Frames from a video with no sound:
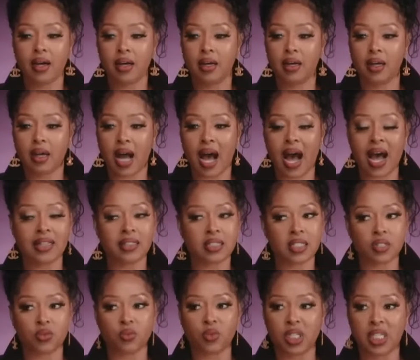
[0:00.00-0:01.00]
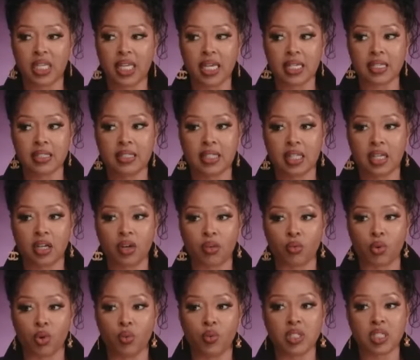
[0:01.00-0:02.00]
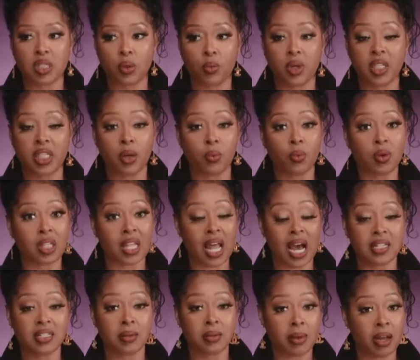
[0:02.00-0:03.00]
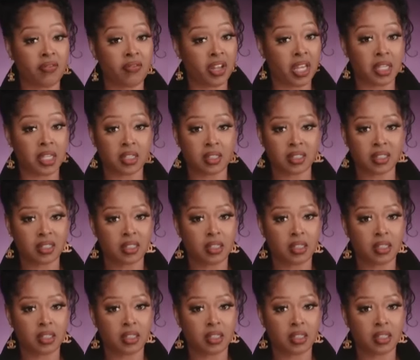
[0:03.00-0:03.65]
to motivate her to come out of her silence since she has seen